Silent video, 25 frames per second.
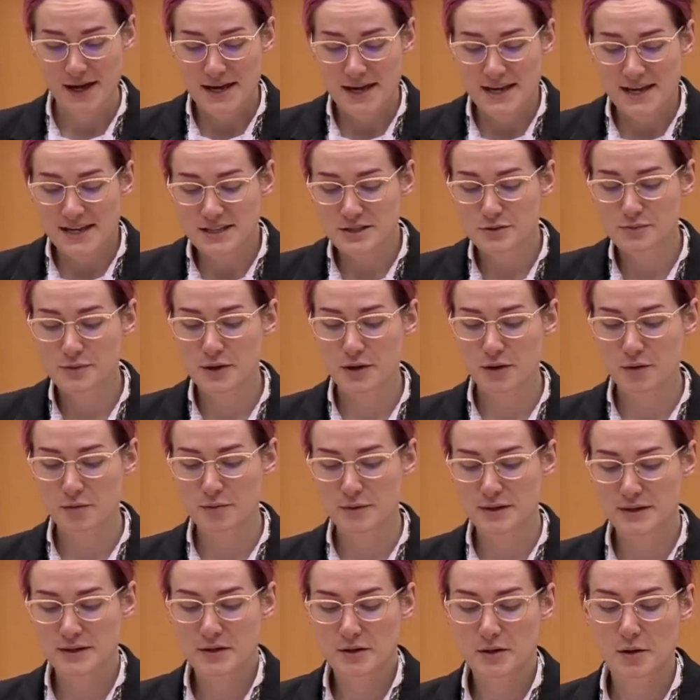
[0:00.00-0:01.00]
Yet we
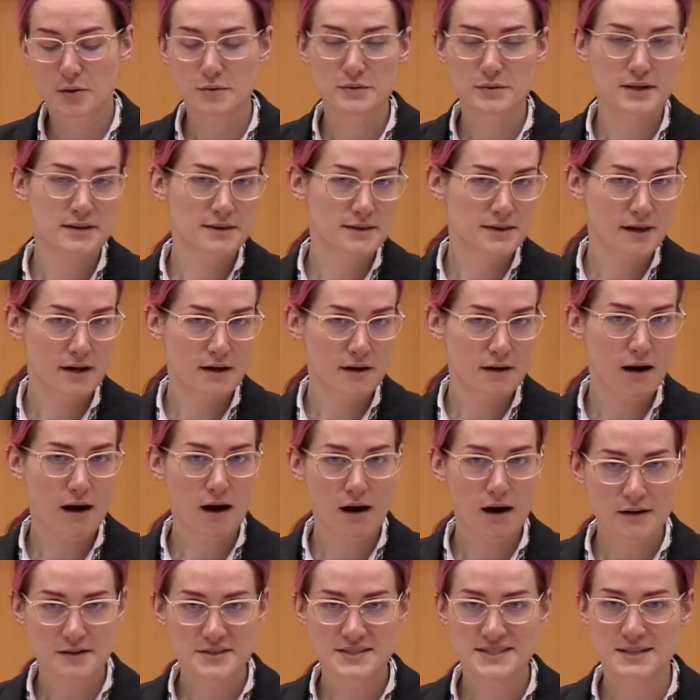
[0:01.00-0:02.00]
already know that there
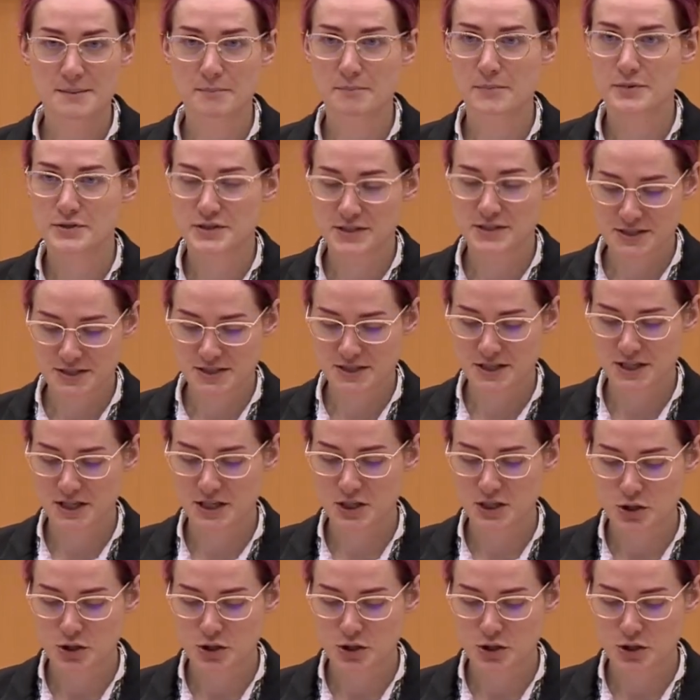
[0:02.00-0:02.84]
are some persisting